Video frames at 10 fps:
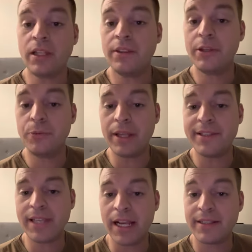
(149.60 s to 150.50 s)
the Red
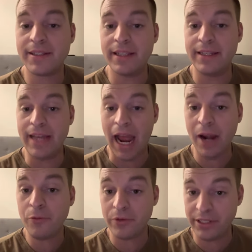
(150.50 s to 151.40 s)
Sox did
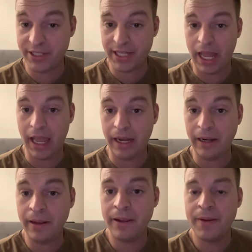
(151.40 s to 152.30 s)
not
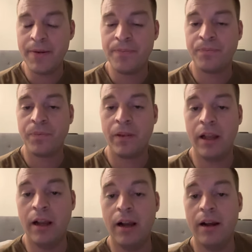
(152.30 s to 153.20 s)
re-sign
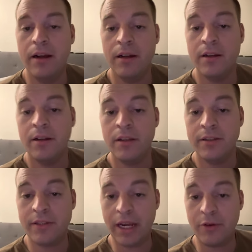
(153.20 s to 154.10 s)
Xander
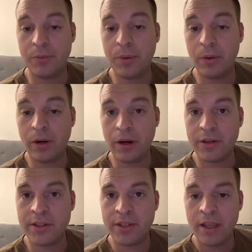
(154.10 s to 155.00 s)

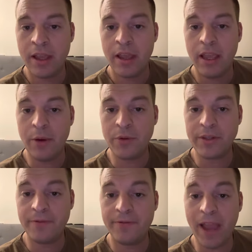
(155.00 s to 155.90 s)
Bogaerts. It was
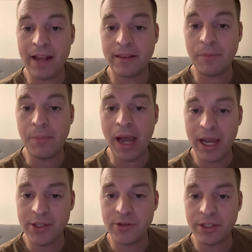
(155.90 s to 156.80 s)
in fact the
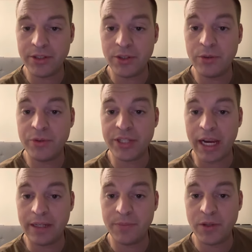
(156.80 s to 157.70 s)
Padres who
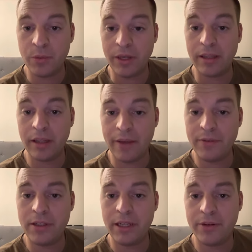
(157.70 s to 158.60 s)
signed him to an
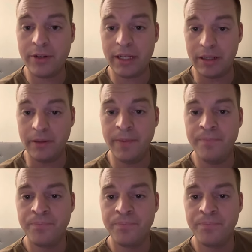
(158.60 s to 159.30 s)
11-year deal